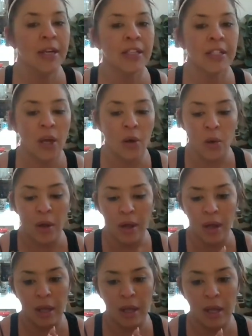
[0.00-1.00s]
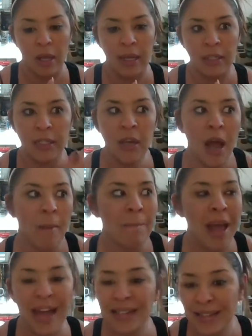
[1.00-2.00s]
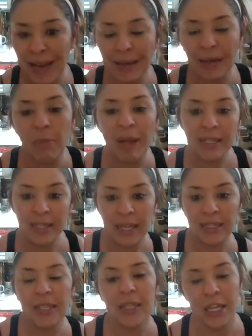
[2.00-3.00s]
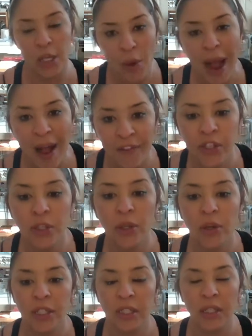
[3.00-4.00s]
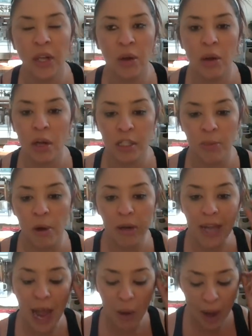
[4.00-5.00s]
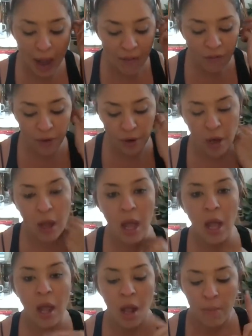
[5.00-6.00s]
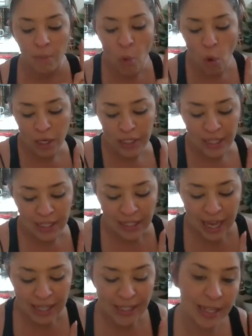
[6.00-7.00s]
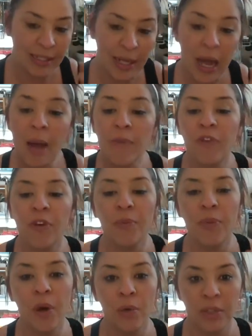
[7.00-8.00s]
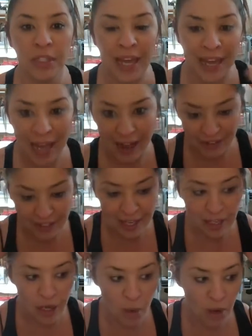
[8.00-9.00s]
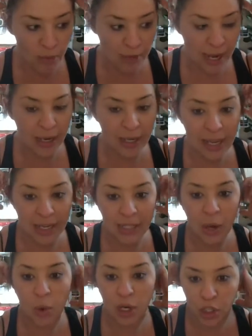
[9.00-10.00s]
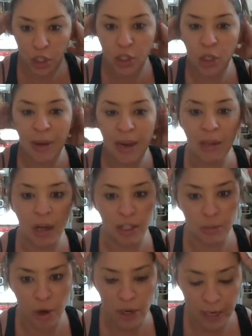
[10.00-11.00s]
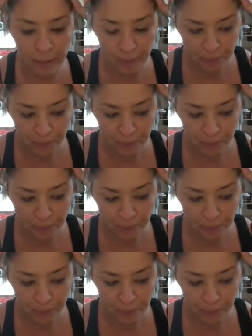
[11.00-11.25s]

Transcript: So it's not mandated by Sensi that you have to do their launch party. However, more success has come from those that have said, you know what, Rihanna, yes, I want you to do my launch party,